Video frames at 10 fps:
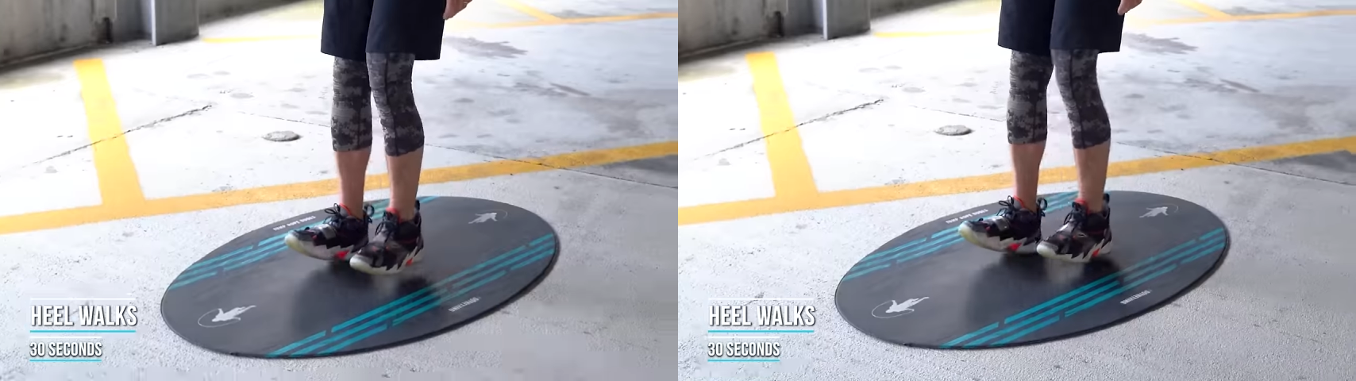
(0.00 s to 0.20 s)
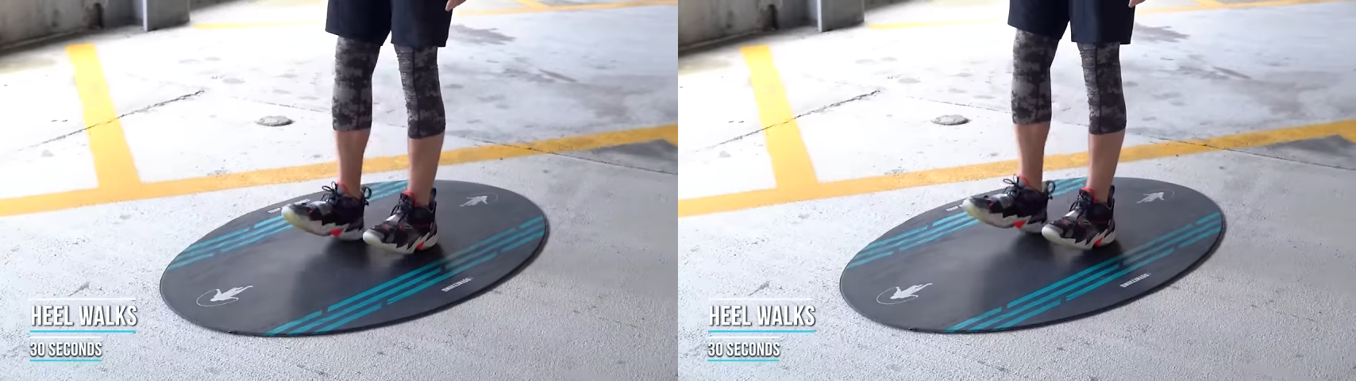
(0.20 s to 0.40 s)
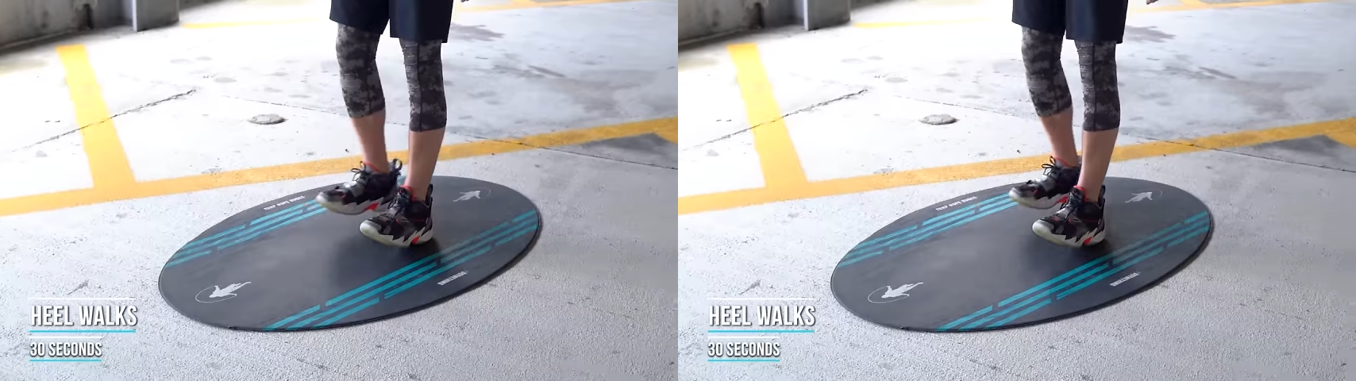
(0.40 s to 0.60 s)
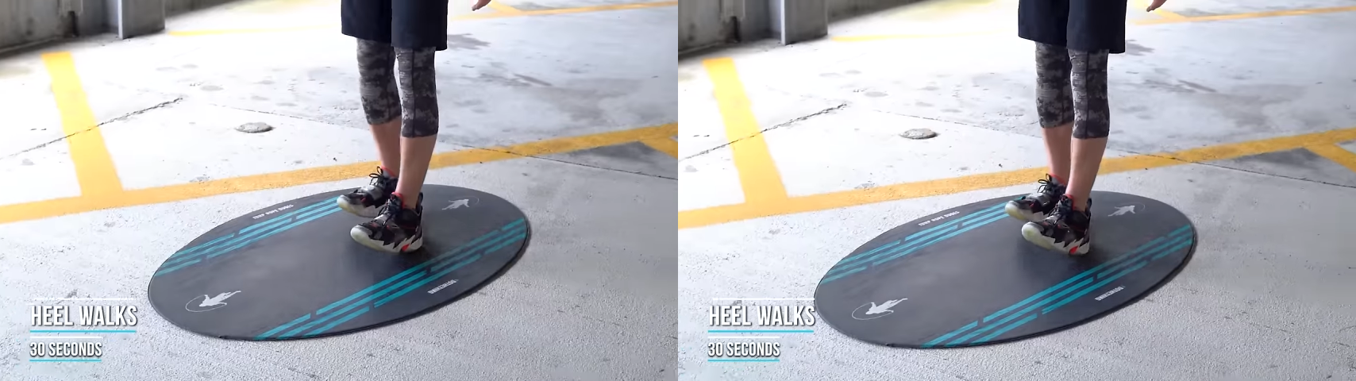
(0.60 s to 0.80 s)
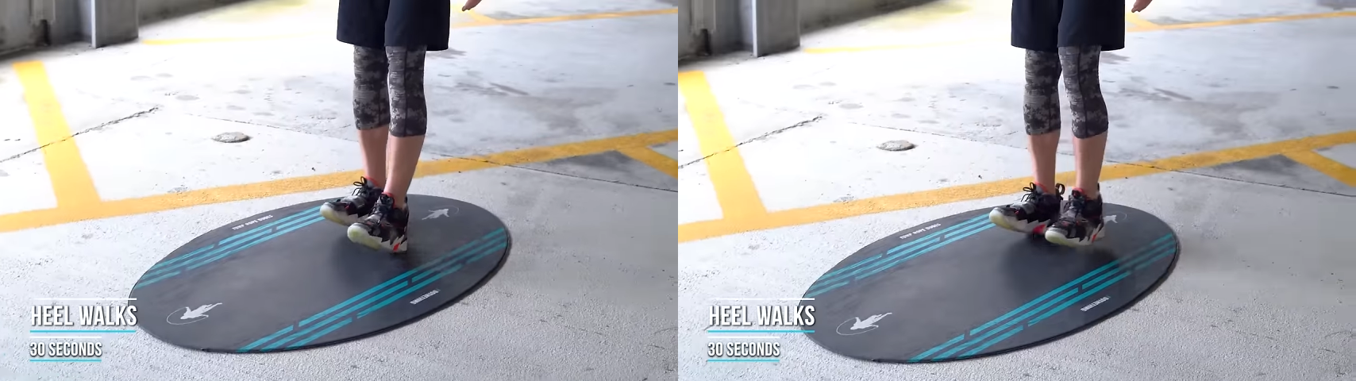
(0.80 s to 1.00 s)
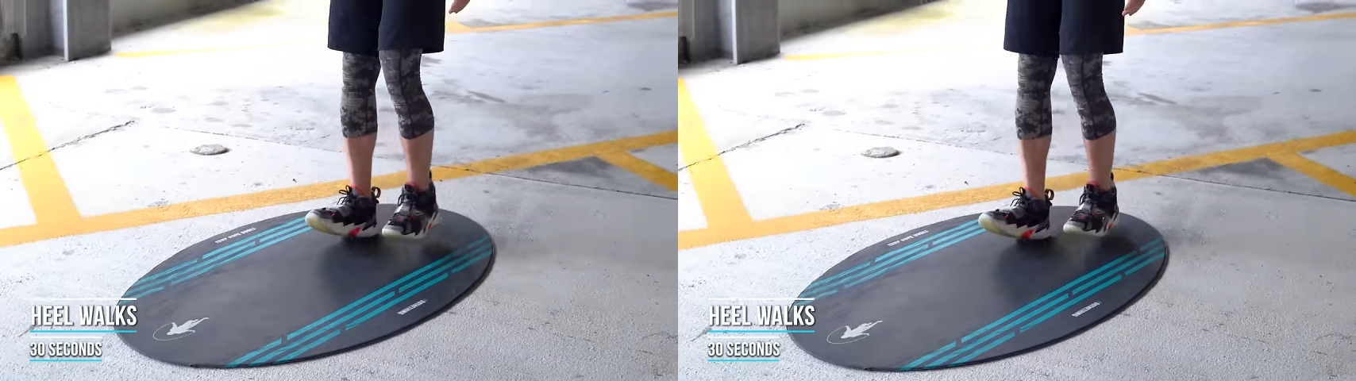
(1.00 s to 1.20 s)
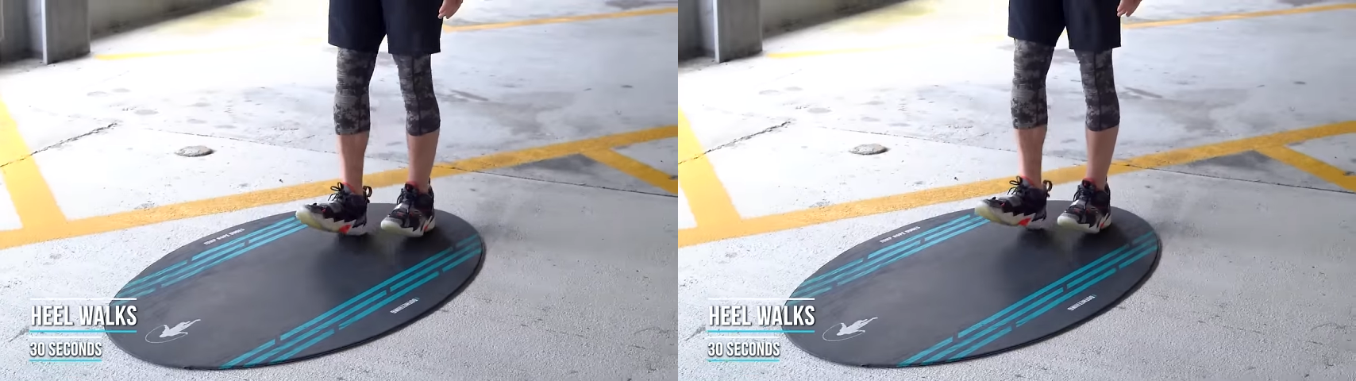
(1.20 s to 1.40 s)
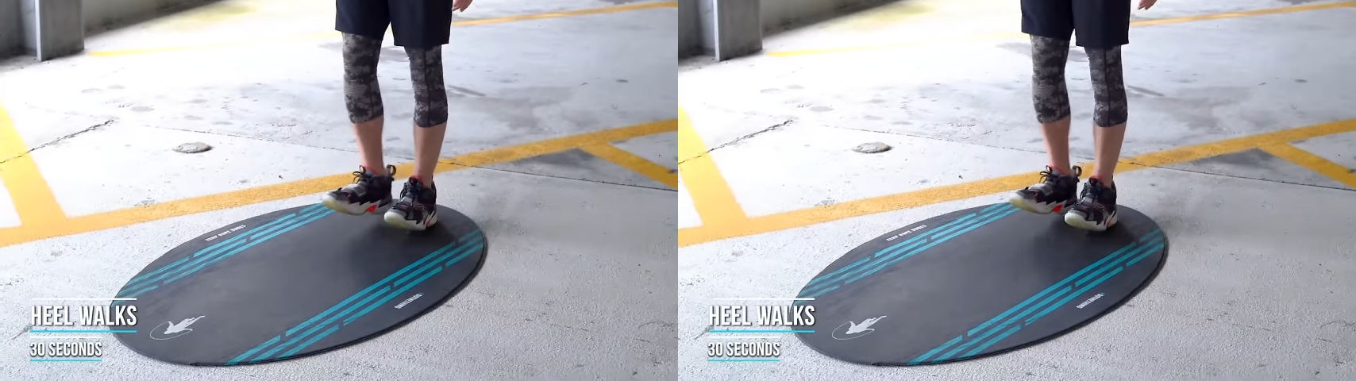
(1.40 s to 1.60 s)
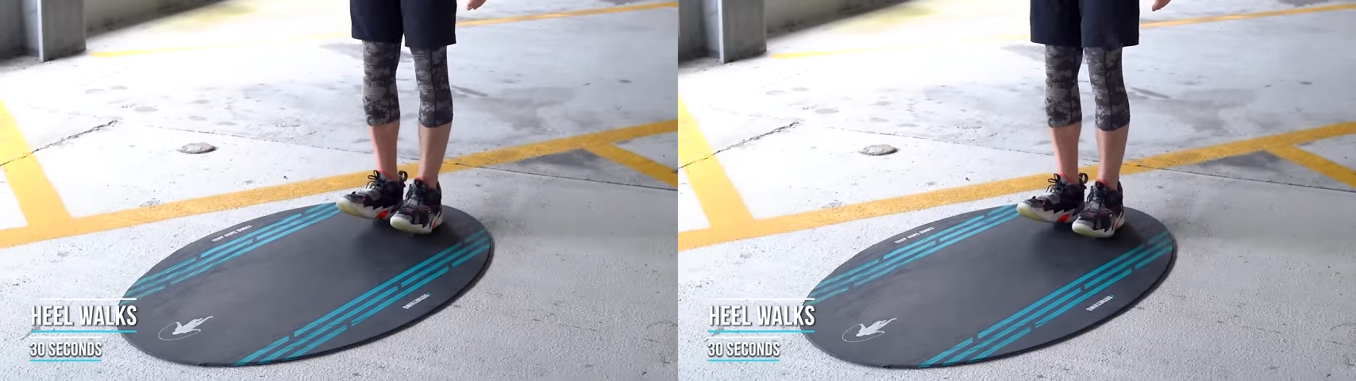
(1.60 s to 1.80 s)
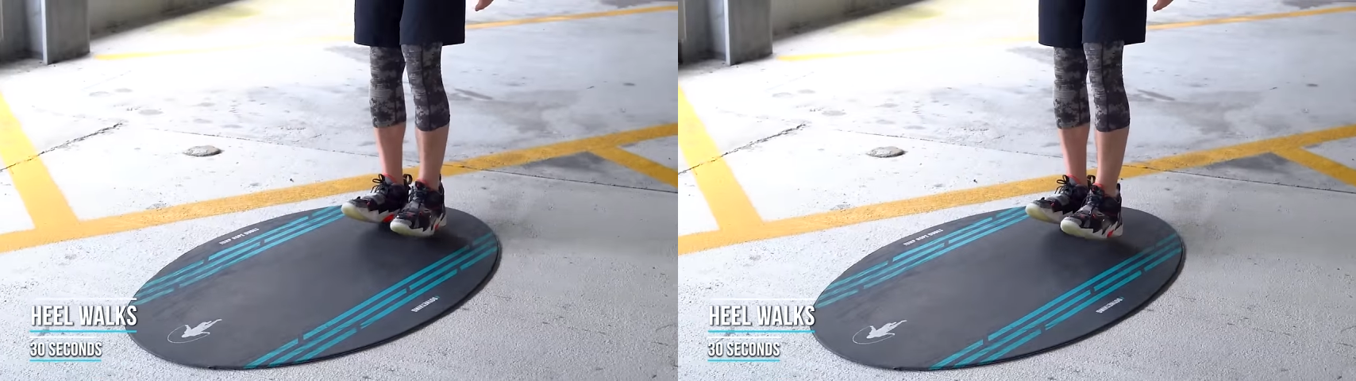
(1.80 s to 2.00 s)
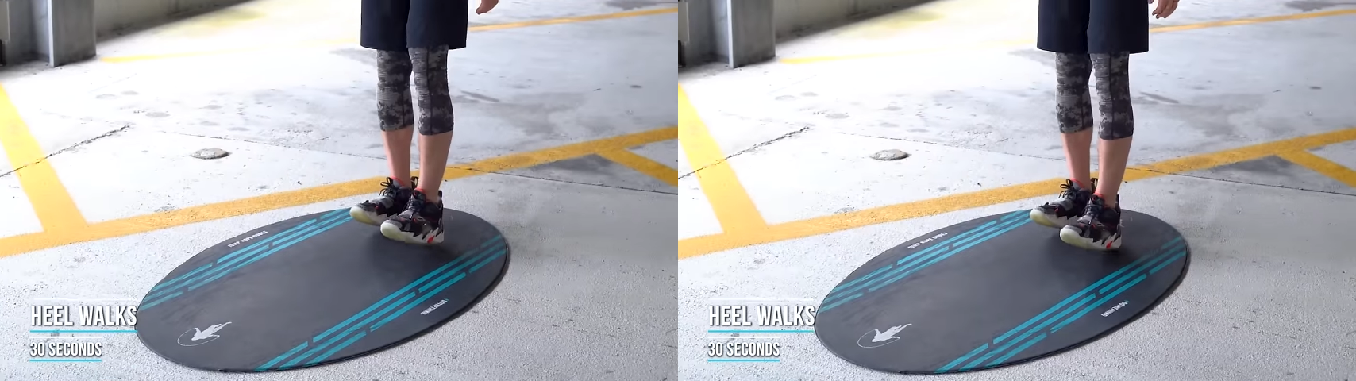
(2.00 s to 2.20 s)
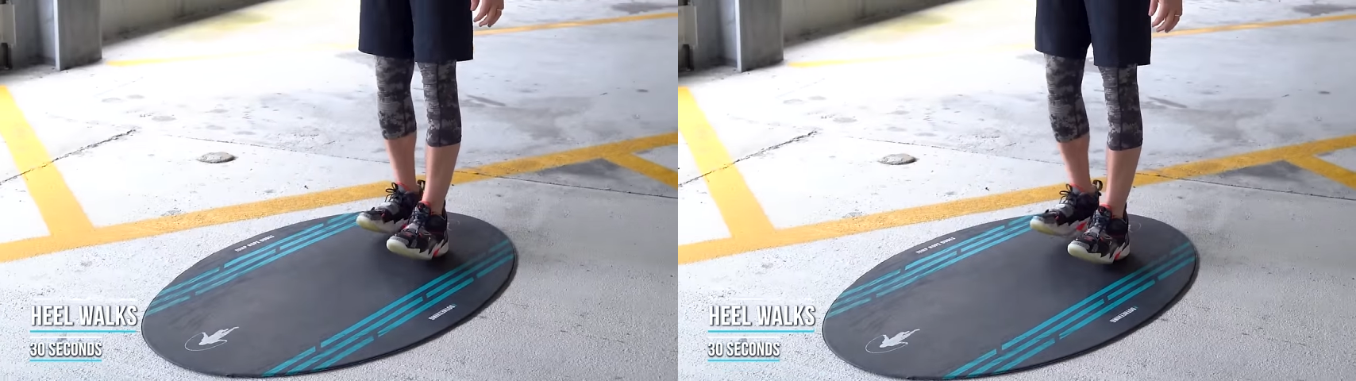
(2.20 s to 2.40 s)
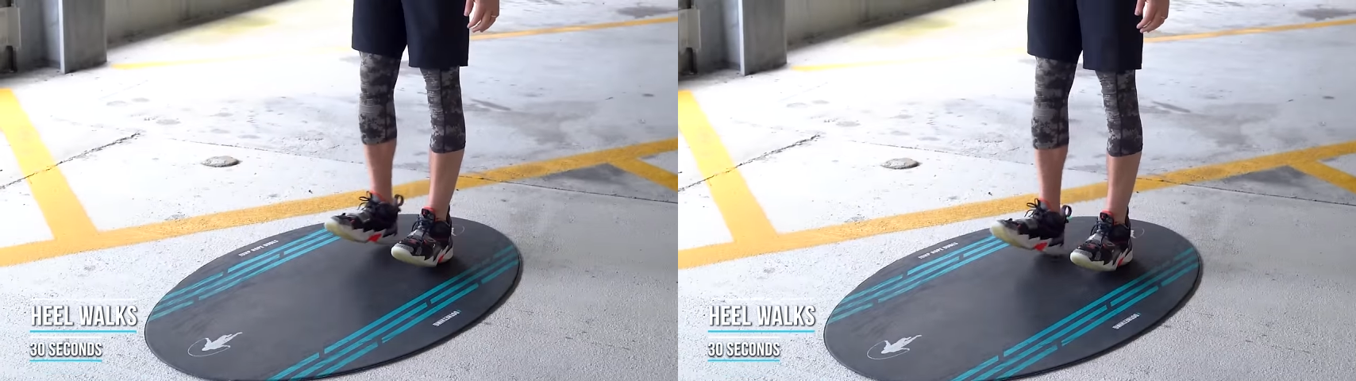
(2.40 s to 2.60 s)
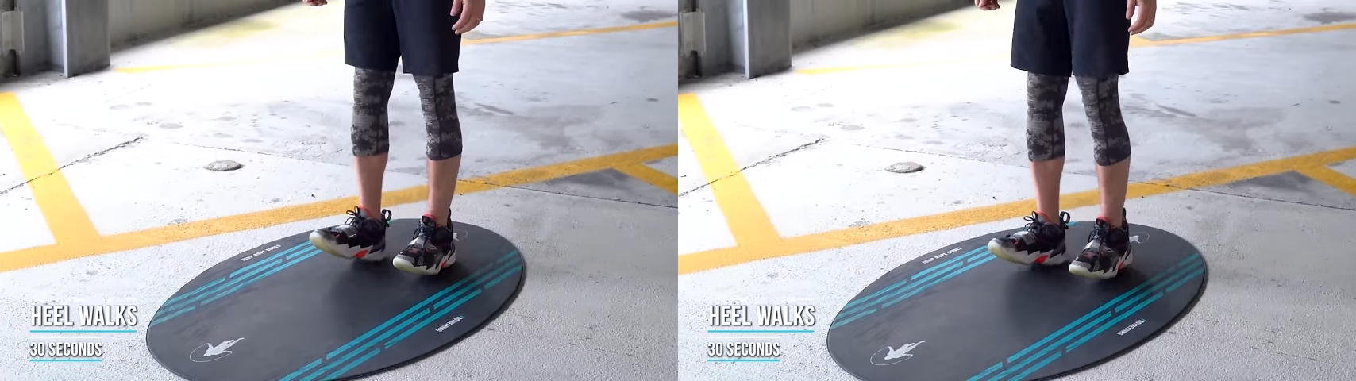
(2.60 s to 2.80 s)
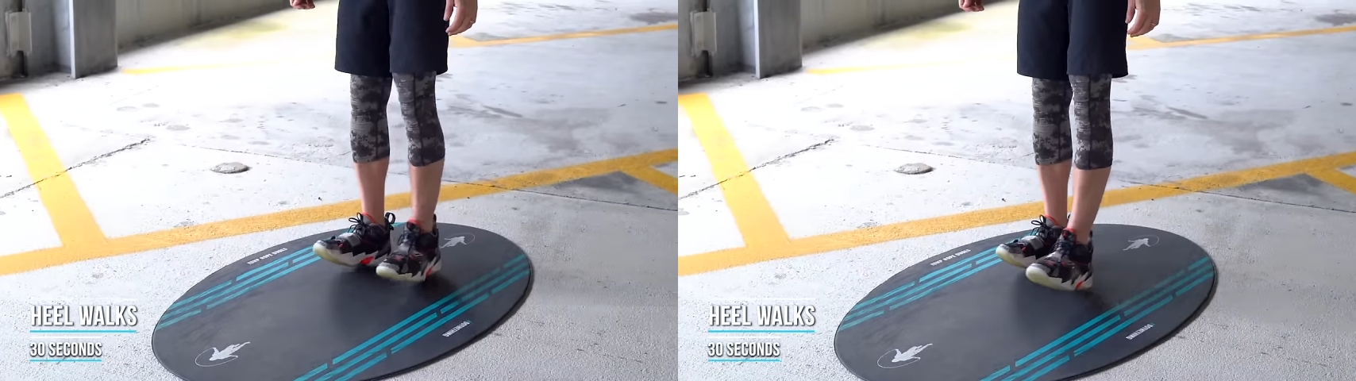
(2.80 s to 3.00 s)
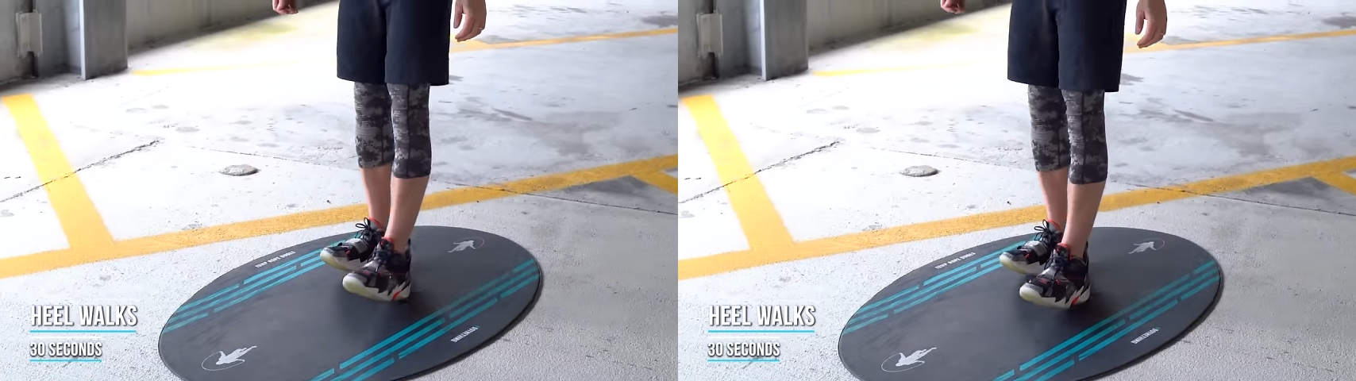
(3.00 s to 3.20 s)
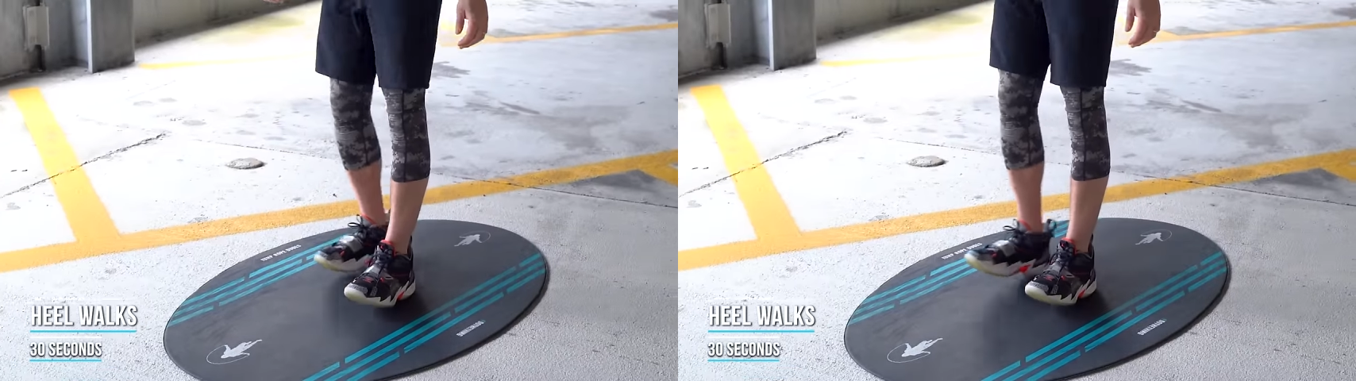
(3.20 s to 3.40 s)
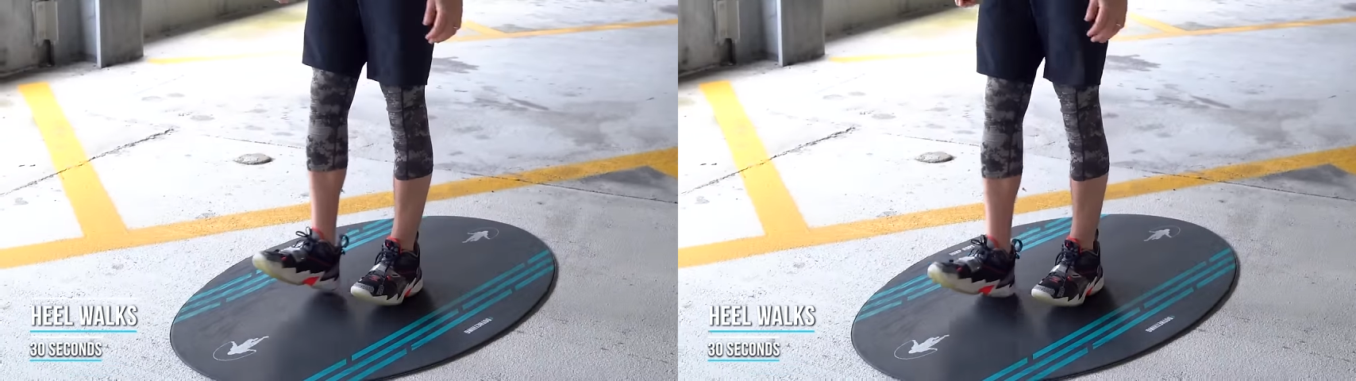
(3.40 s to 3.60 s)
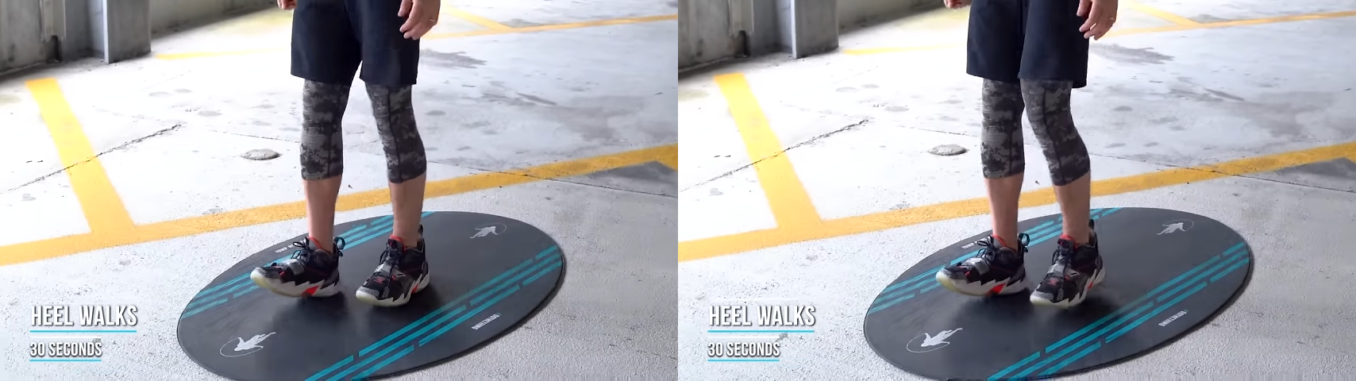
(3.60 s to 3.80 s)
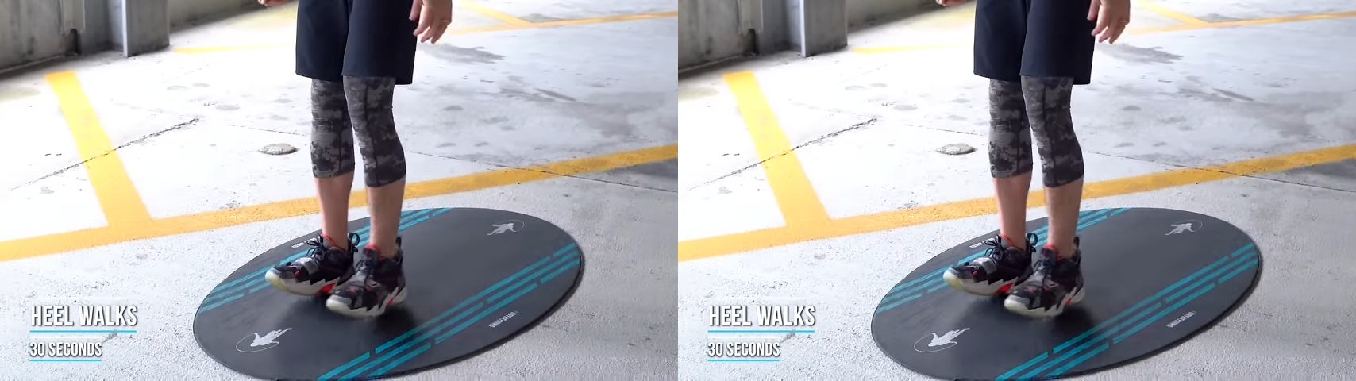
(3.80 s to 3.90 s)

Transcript: No face is visible, so there are no lips to read.